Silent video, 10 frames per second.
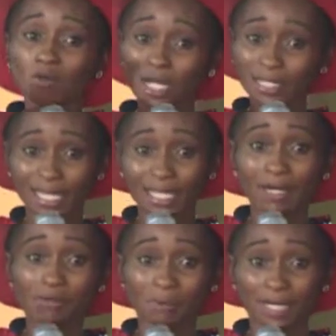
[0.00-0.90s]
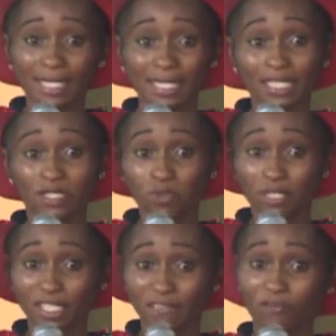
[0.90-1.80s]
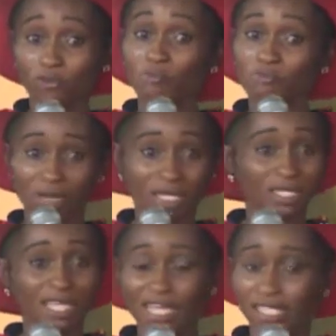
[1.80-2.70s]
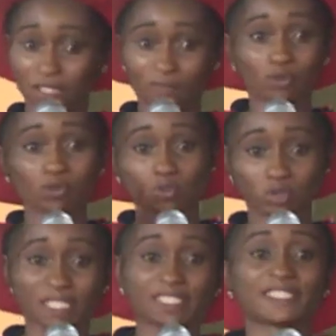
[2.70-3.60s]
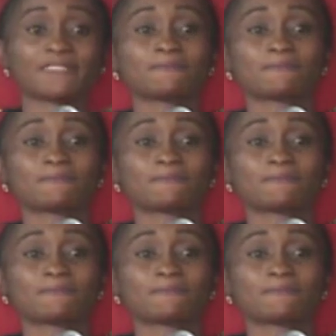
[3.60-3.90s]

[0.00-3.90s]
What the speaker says: Go and tell that woman that I should give you bread, anything for you to eat.